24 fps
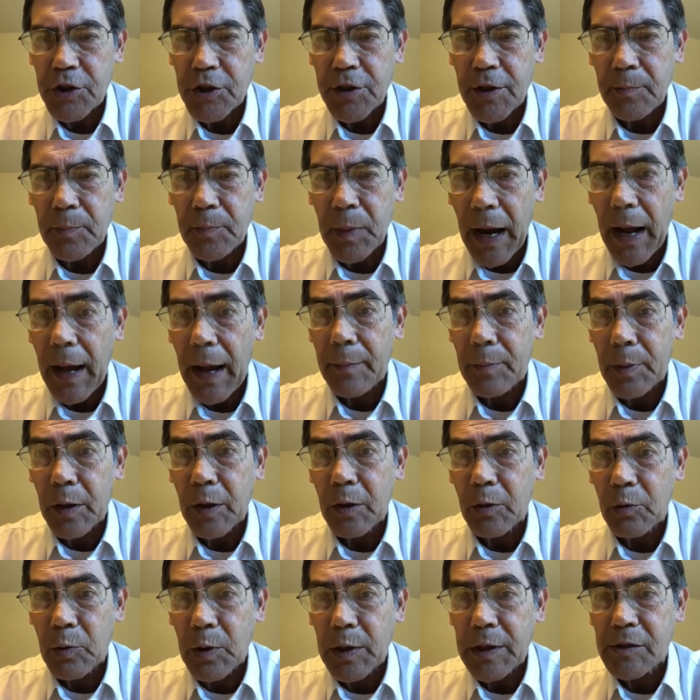the
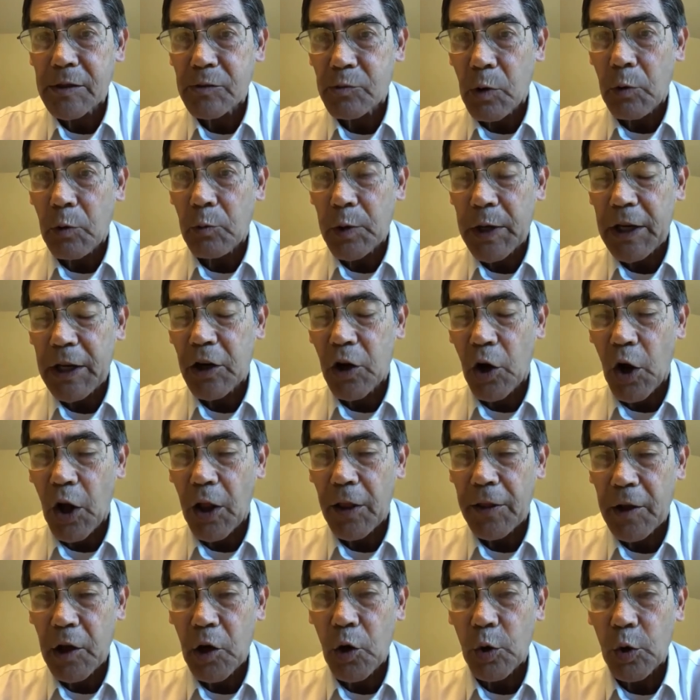Bible was what we call
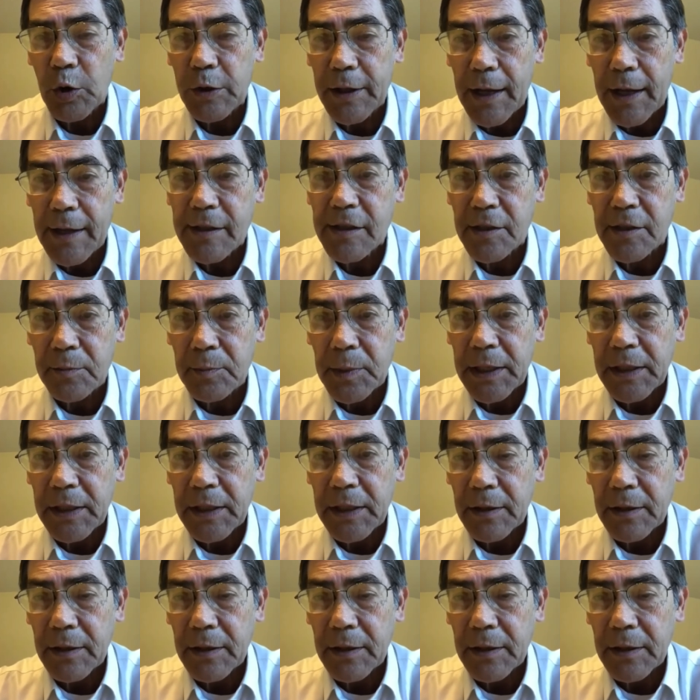the Old Testament.